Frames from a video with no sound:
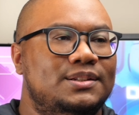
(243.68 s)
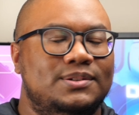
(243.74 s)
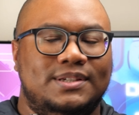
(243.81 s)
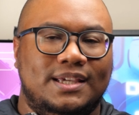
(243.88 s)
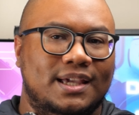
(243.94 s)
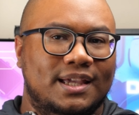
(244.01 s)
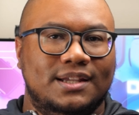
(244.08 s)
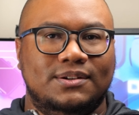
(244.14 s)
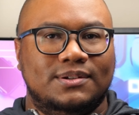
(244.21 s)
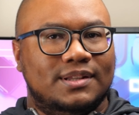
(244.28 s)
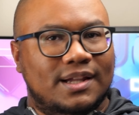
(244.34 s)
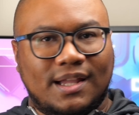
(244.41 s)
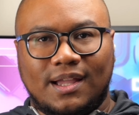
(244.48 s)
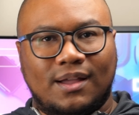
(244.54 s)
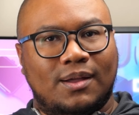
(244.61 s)
you can't hear the
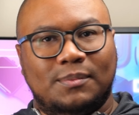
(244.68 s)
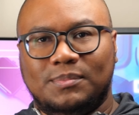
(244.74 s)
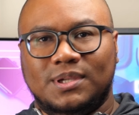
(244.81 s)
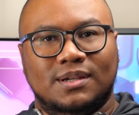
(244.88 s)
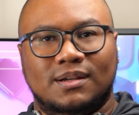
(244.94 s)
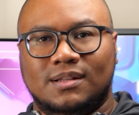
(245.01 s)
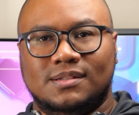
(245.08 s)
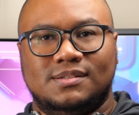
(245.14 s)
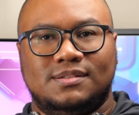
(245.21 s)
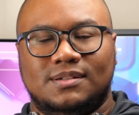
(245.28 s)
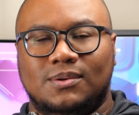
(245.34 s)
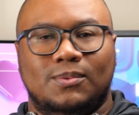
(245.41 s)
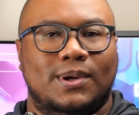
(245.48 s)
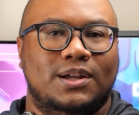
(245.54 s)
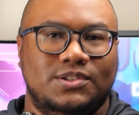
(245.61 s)
ambiance
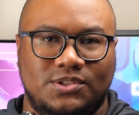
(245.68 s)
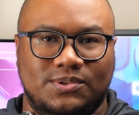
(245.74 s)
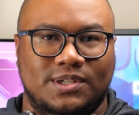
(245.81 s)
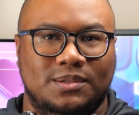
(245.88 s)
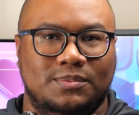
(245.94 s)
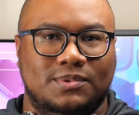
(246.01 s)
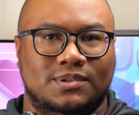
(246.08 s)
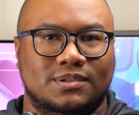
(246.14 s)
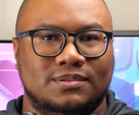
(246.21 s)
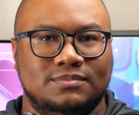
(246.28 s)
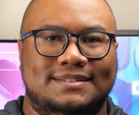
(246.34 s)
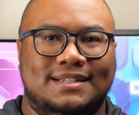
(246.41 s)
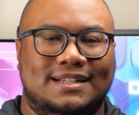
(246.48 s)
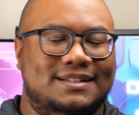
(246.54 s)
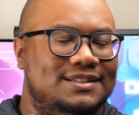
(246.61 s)
around you anymore,
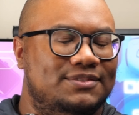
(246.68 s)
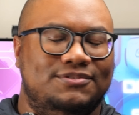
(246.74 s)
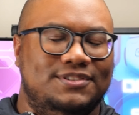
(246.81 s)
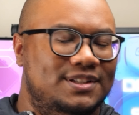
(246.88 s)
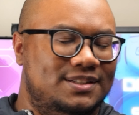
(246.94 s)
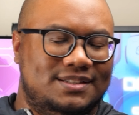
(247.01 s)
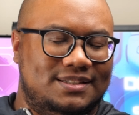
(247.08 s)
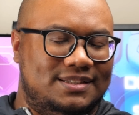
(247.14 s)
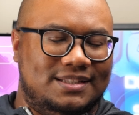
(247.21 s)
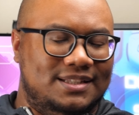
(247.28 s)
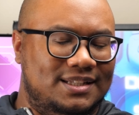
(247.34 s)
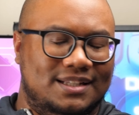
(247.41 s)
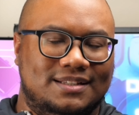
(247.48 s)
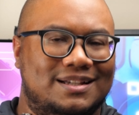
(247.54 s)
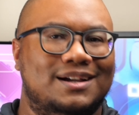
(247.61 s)
and it defeats
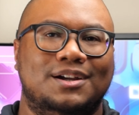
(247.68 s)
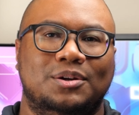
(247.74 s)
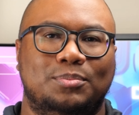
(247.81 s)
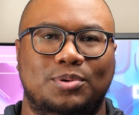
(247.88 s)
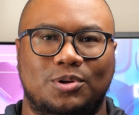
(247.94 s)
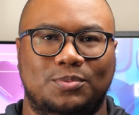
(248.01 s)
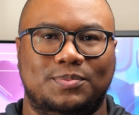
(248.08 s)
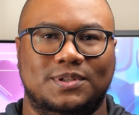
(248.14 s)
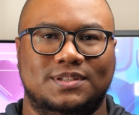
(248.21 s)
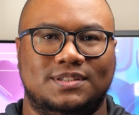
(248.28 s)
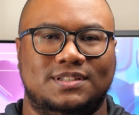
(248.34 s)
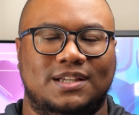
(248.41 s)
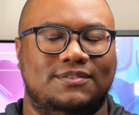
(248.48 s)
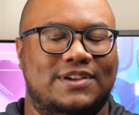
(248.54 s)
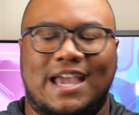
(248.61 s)
the entire
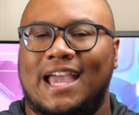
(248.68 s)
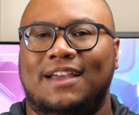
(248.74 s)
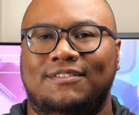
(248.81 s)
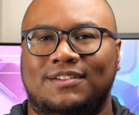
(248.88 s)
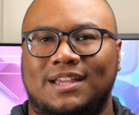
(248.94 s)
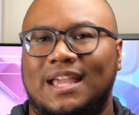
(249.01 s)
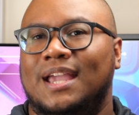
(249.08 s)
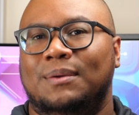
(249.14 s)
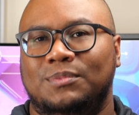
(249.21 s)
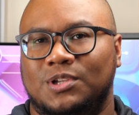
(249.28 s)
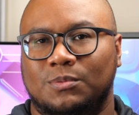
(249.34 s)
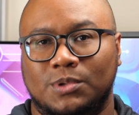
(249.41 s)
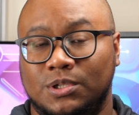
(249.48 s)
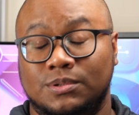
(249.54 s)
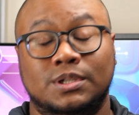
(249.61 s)
purpose of having
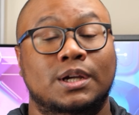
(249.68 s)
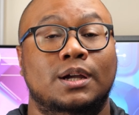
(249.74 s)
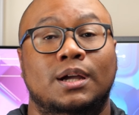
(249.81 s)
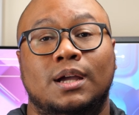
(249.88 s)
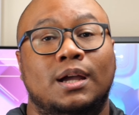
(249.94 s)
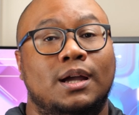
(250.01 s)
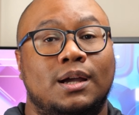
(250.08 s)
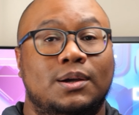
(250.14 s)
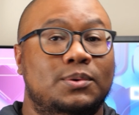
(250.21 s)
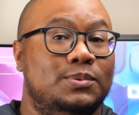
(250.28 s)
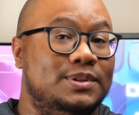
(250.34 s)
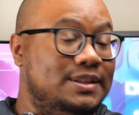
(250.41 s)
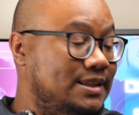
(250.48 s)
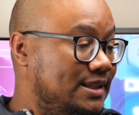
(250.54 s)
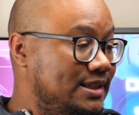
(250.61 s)
ambient mode.
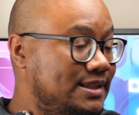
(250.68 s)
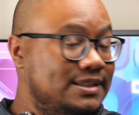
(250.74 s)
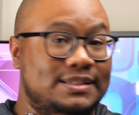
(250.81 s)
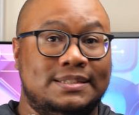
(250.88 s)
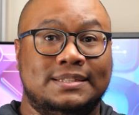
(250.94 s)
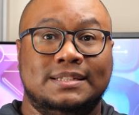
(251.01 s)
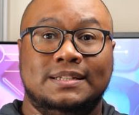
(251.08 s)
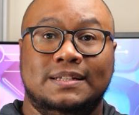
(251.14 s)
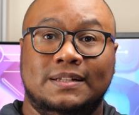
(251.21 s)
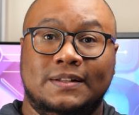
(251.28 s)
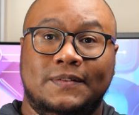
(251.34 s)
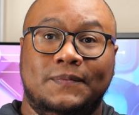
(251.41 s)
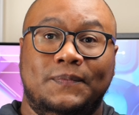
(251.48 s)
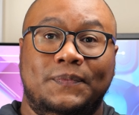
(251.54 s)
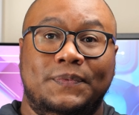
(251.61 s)
With these,
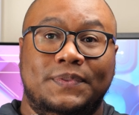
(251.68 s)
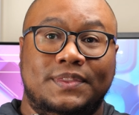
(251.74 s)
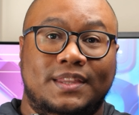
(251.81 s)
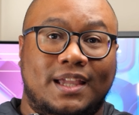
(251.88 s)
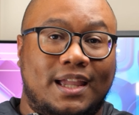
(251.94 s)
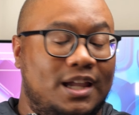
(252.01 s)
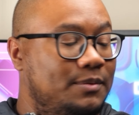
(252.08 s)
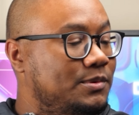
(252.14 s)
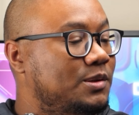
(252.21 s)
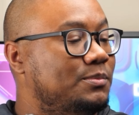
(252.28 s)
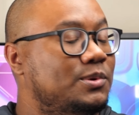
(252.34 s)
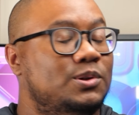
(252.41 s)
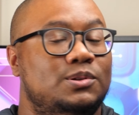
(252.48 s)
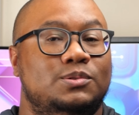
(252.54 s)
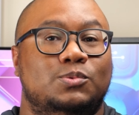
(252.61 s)
the ambient
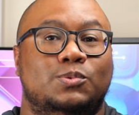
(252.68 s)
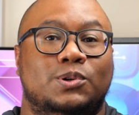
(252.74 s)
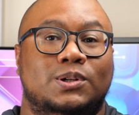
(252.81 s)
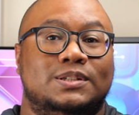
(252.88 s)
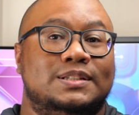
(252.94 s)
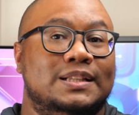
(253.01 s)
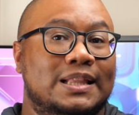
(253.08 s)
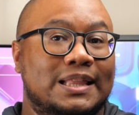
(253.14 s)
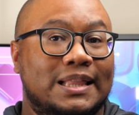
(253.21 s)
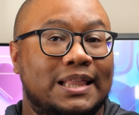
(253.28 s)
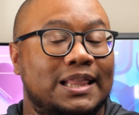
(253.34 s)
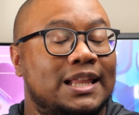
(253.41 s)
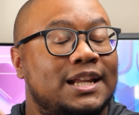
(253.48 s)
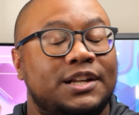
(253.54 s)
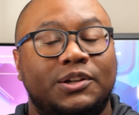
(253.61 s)
mode works
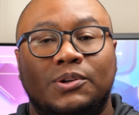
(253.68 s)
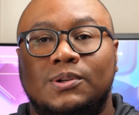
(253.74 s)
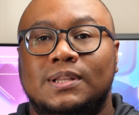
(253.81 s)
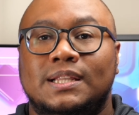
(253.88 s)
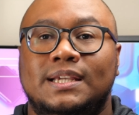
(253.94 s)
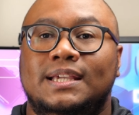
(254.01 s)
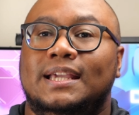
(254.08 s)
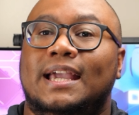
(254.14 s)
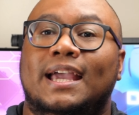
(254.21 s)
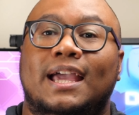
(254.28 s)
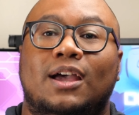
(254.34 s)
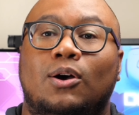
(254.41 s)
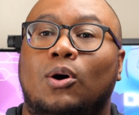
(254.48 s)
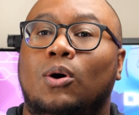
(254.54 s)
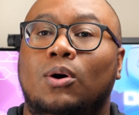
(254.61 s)
linearly
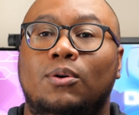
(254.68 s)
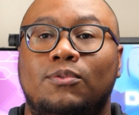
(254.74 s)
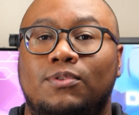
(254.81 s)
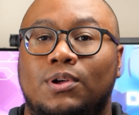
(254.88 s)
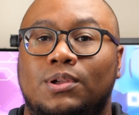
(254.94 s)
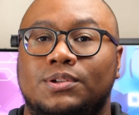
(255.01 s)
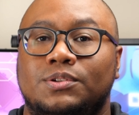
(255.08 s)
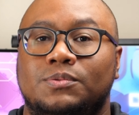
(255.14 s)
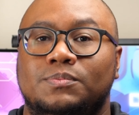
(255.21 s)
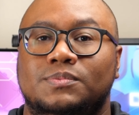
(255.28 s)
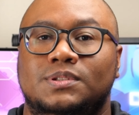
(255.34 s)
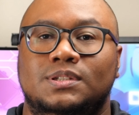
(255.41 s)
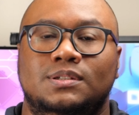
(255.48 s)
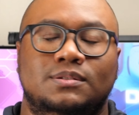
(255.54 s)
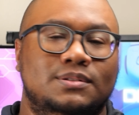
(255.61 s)
at all
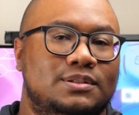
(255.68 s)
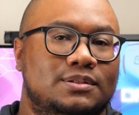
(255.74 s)
volumes,